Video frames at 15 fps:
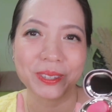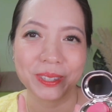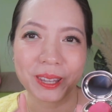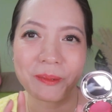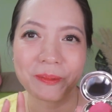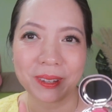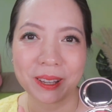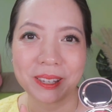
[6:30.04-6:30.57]
Though
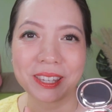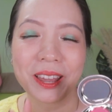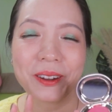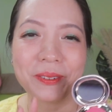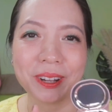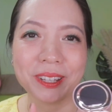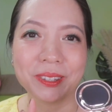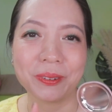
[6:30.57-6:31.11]
sometimes I
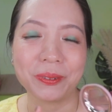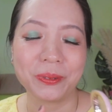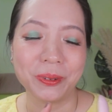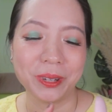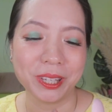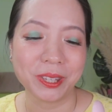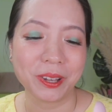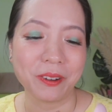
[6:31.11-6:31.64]
run the
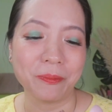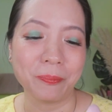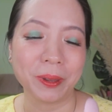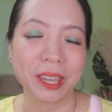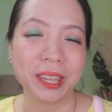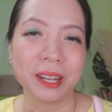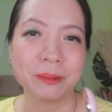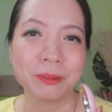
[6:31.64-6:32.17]
risk of
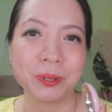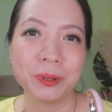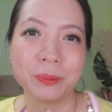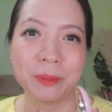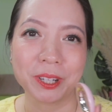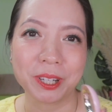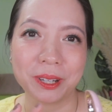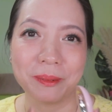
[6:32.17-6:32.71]
picking up too
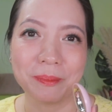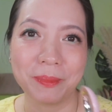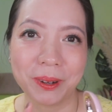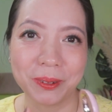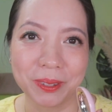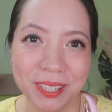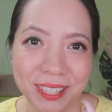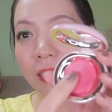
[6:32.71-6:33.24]
much
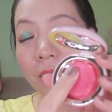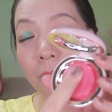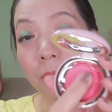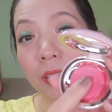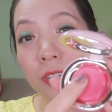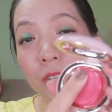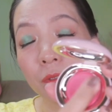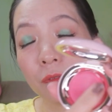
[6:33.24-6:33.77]
amount. The
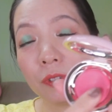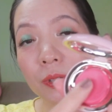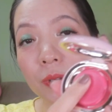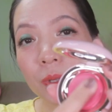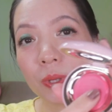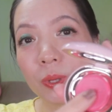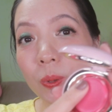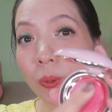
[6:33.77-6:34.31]
blusher feels
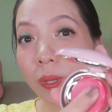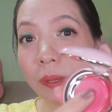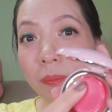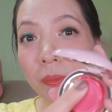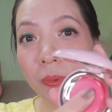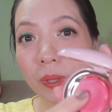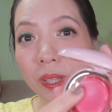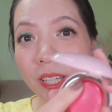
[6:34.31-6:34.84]
so
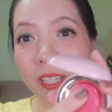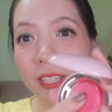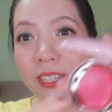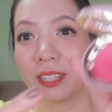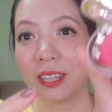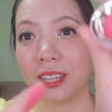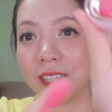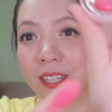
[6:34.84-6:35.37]
emollient,
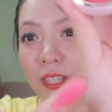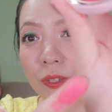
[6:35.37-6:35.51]
it